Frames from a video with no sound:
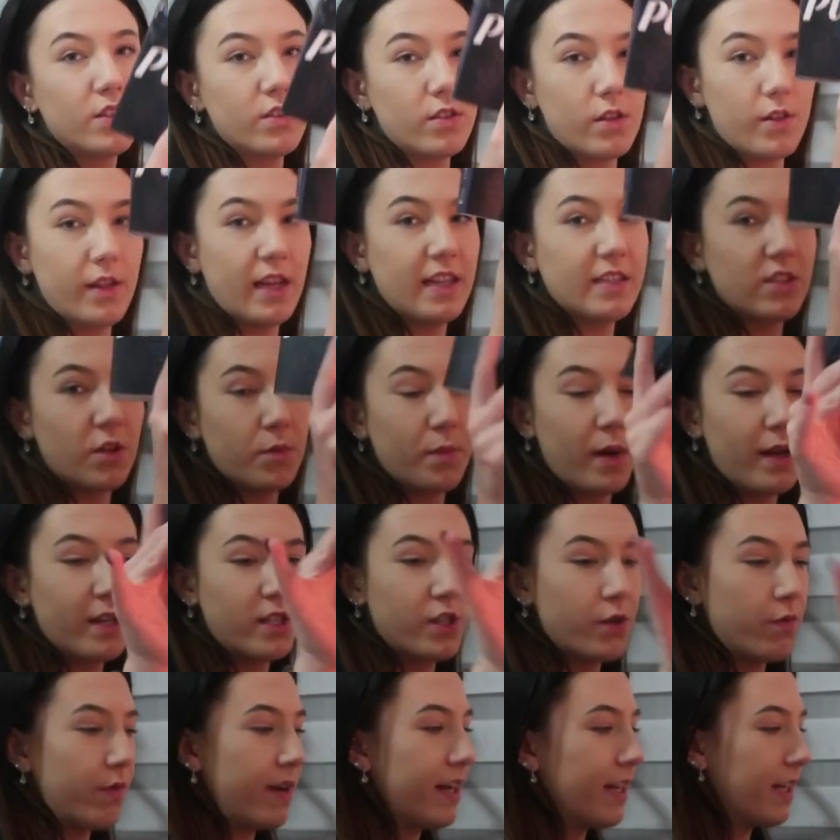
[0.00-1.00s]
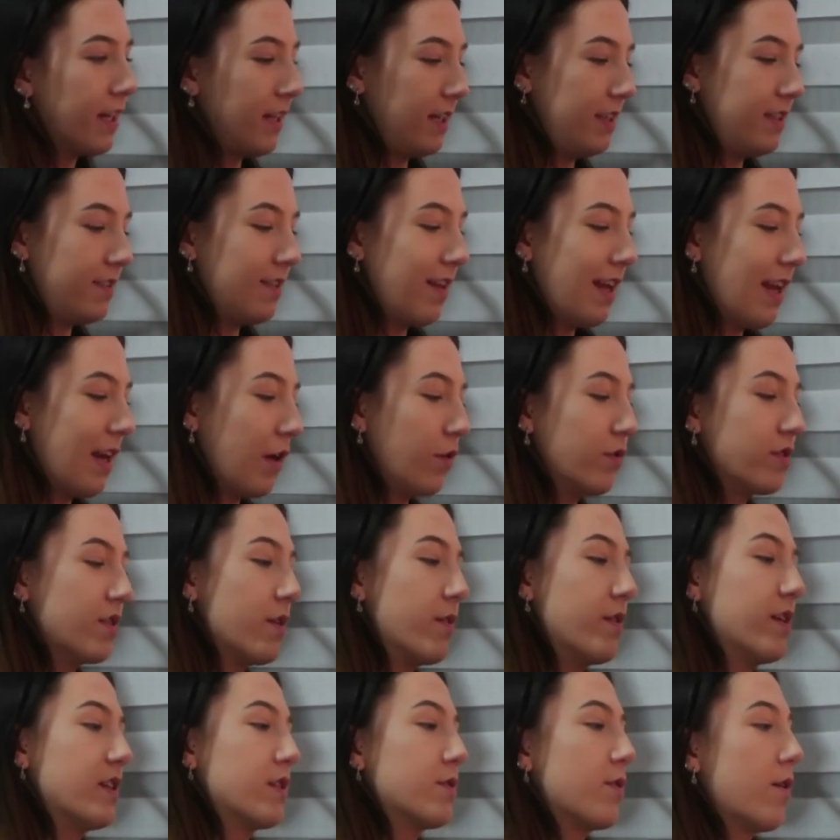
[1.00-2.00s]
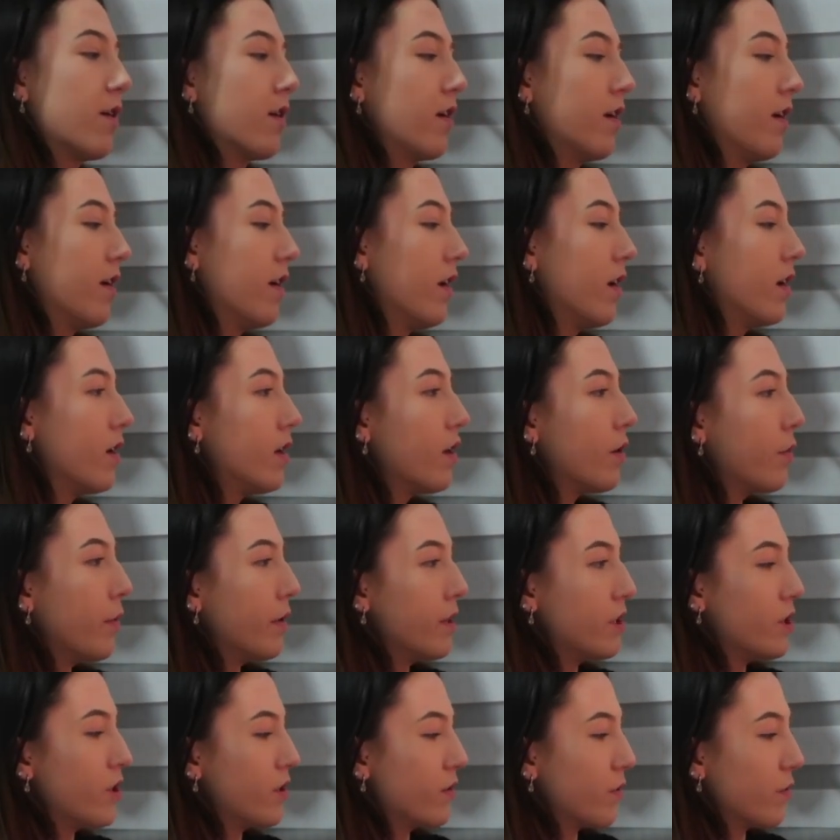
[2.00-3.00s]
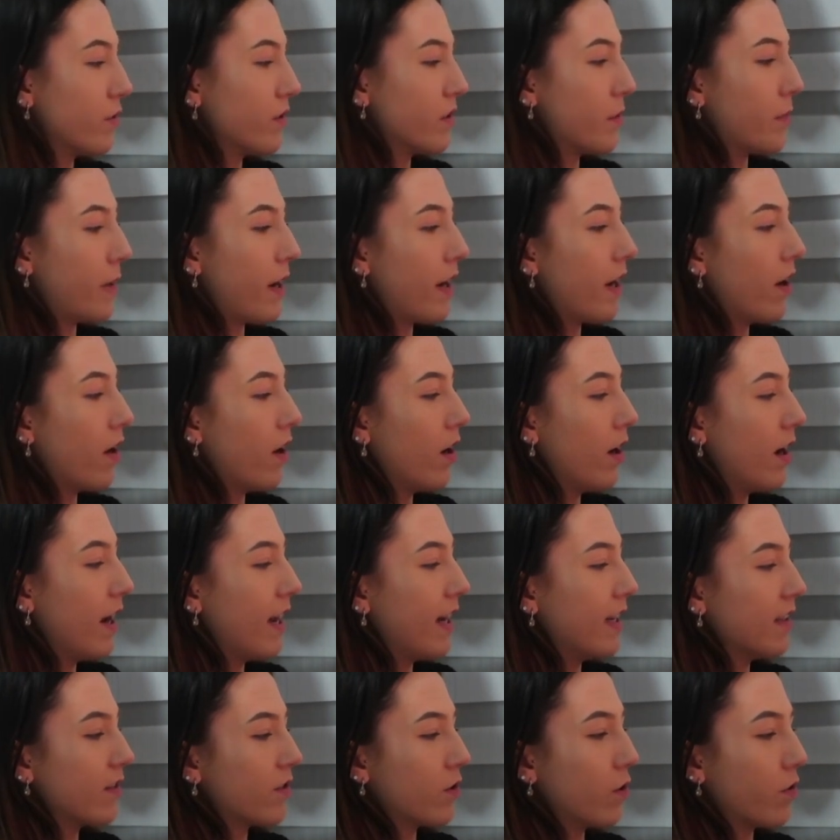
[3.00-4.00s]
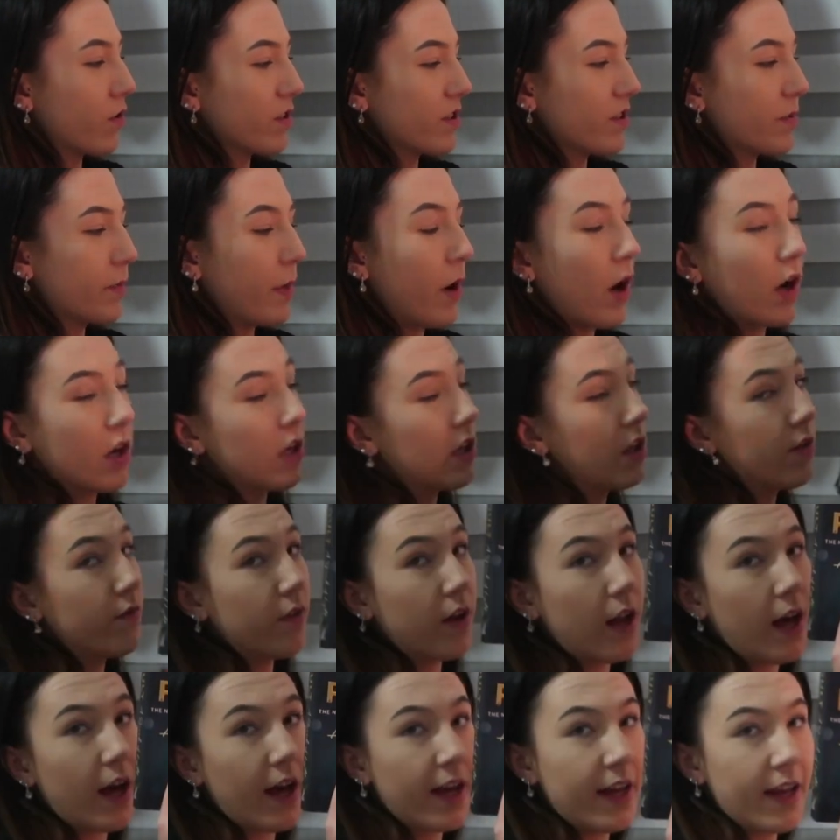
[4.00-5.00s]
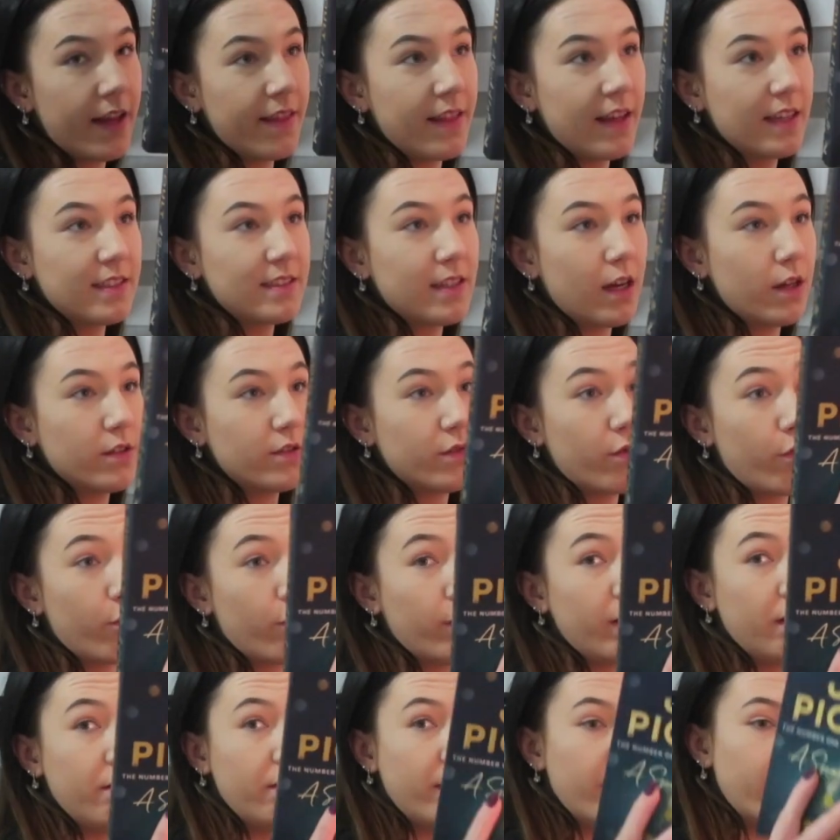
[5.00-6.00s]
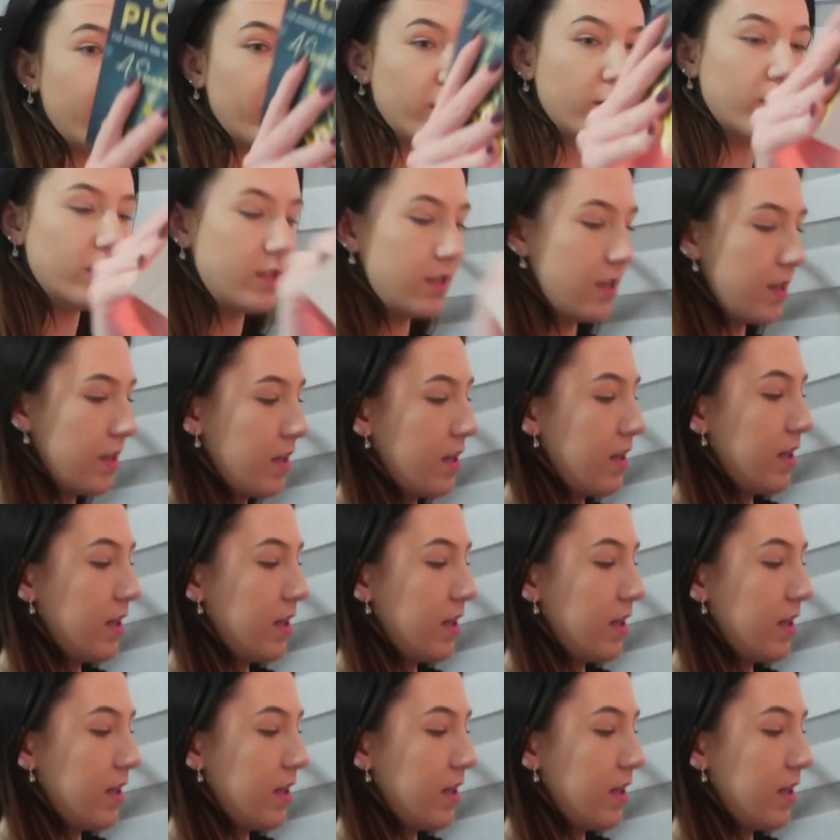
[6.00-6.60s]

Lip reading: So that's on my to-read list, and also this one, which is also by her, and it's called A Sparkle of Light, and that sounds really, really good.